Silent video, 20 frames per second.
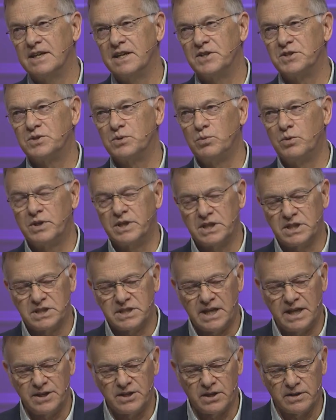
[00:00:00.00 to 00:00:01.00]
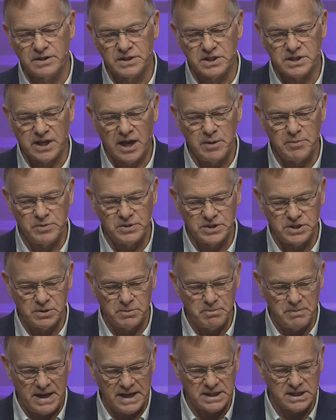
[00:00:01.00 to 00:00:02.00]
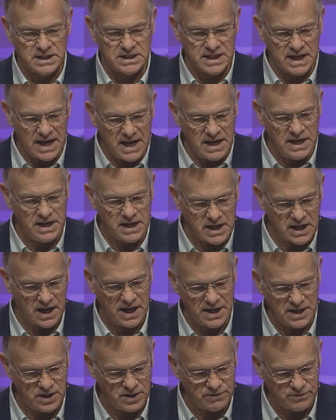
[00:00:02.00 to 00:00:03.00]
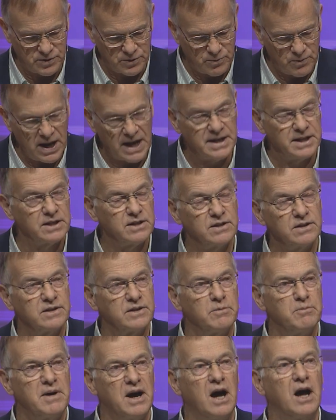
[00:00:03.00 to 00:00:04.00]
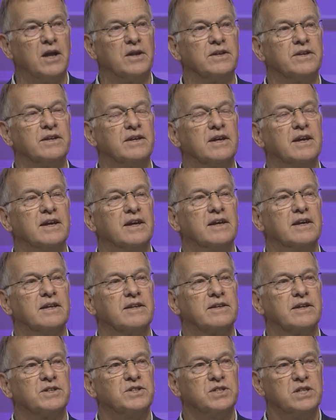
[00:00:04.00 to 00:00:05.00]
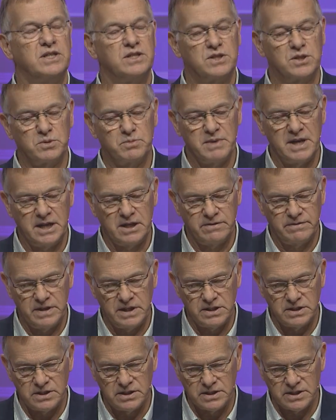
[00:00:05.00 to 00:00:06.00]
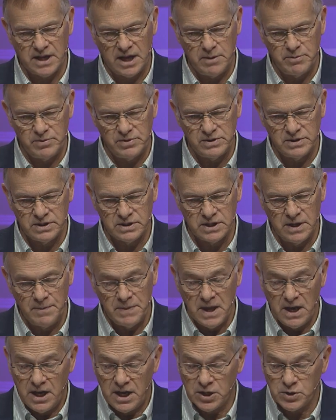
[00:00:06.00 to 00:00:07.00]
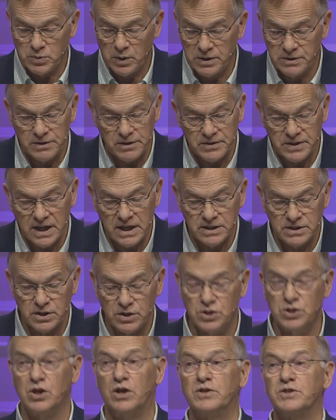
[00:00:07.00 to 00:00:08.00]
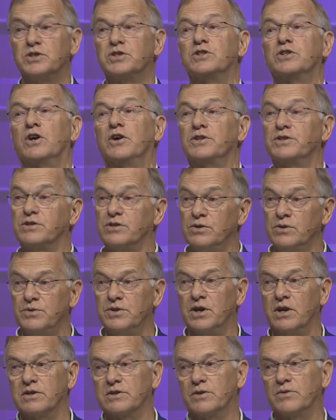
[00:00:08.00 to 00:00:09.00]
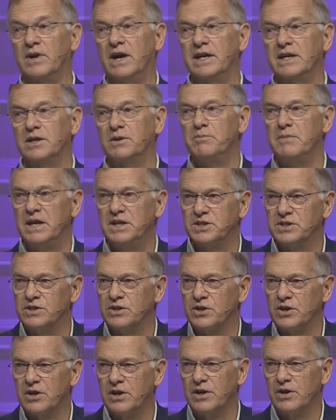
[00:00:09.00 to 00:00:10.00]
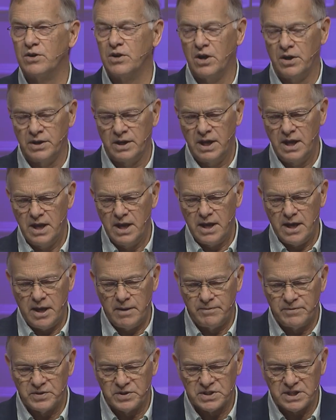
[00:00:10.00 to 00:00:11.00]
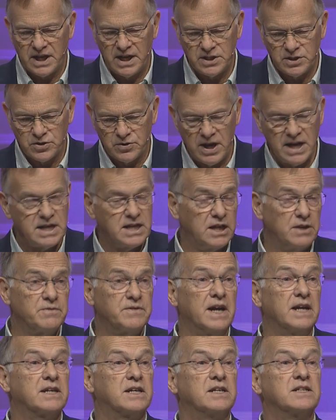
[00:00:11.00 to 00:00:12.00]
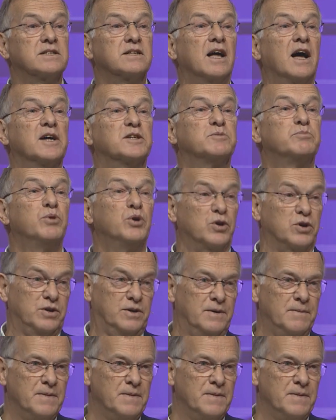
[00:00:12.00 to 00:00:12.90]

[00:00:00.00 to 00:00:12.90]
as to what extent our discipleship matches any kind of the radical demand that Jesus made of his disciples. It's one of the things that John Stott, who Dr. Ryken mentioned earlier on, emphasized greatly. In fact, his last book